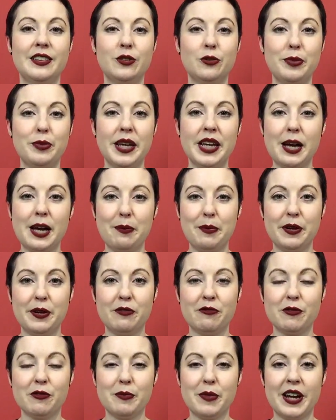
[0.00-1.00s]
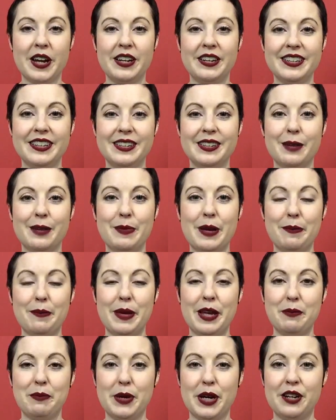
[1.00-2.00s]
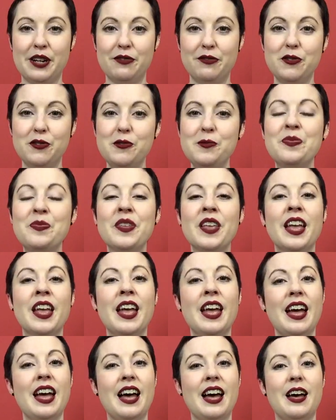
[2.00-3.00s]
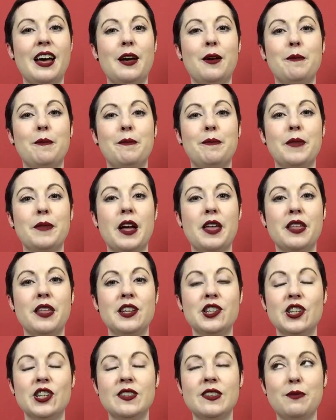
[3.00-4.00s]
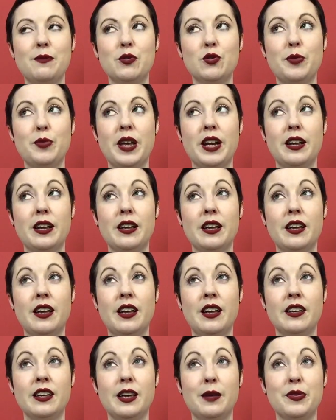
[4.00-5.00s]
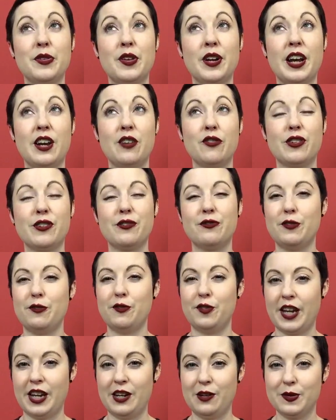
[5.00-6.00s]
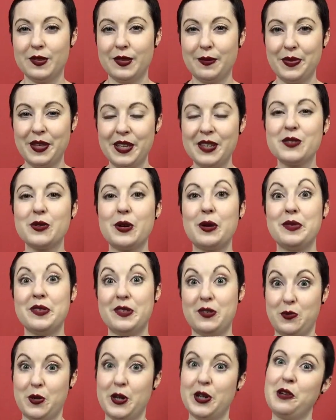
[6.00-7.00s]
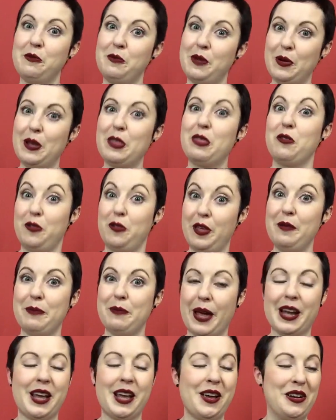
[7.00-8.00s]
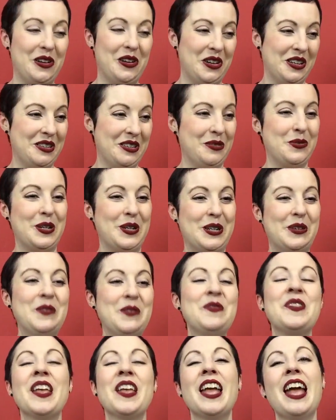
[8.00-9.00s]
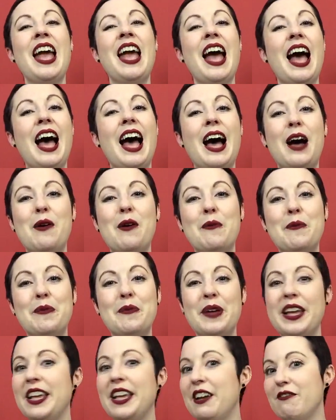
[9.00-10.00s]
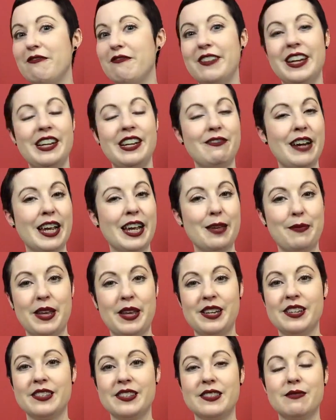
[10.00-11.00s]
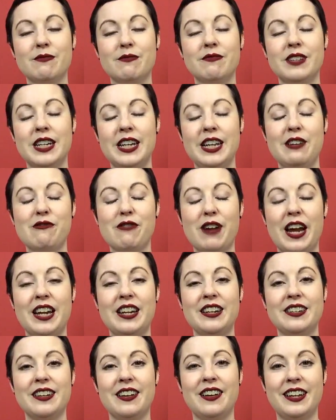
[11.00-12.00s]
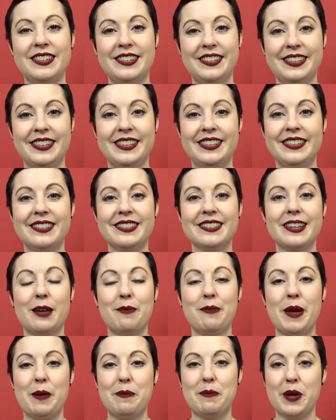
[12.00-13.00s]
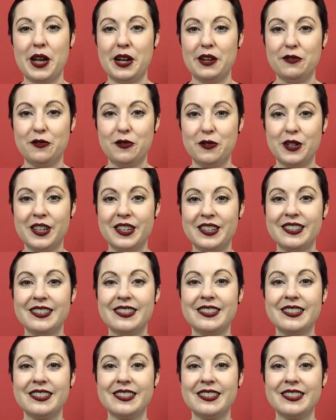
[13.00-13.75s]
pick up in reminding about being mindful. I think she's up to about episode 115 or something, so I'm still working my way through that back catalogue as well. But yeah, really recommend it. Some really great ideas about mindfulness,